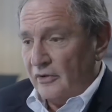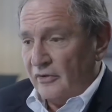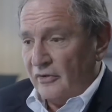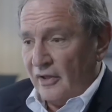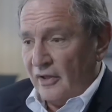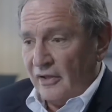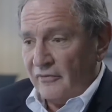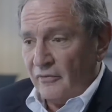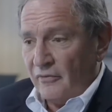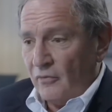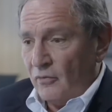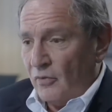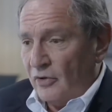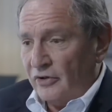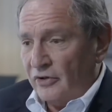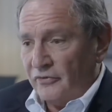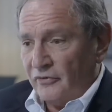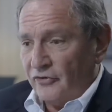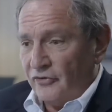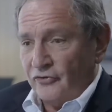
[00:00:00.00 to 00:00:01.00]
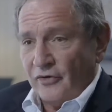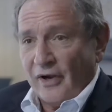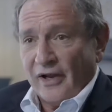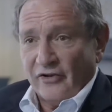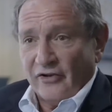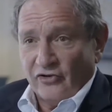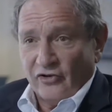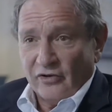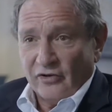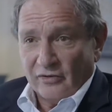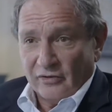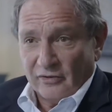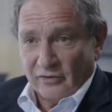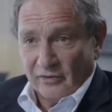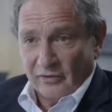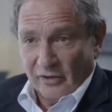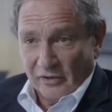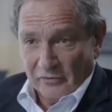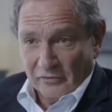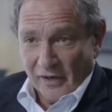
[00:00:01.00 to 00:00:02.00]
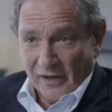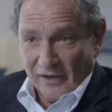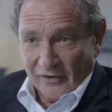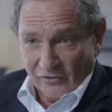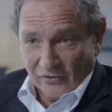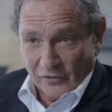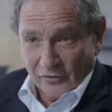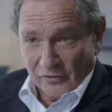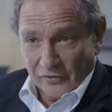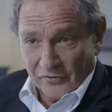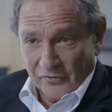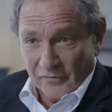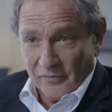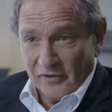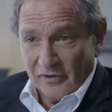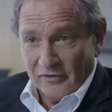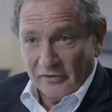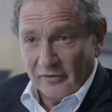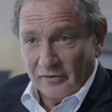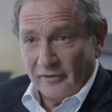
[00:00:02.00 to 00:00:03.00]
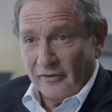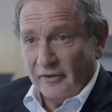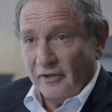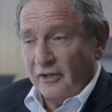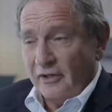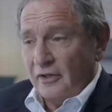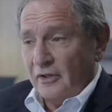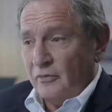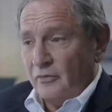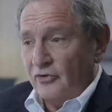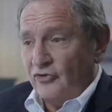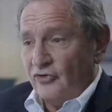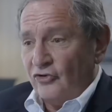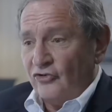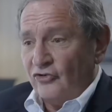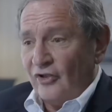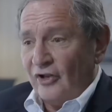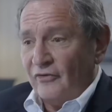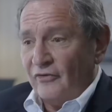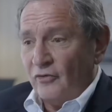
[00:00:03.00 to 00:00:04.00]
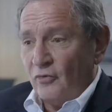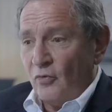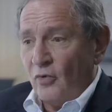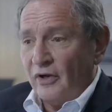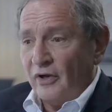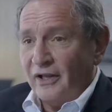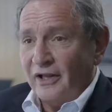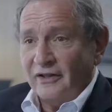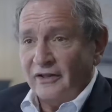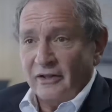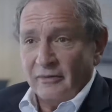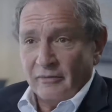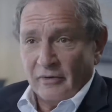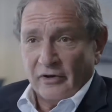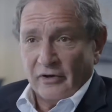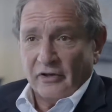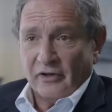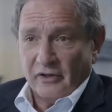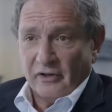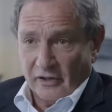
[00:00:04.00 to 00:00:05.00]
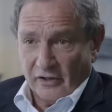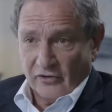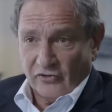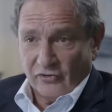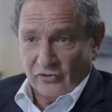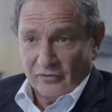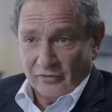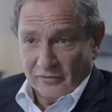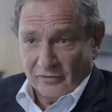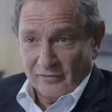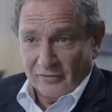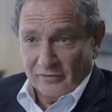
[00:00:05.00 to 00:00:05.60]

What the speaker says: They have a wonderful strategy. Iran has learned from it, which is that if you want to get the American attention,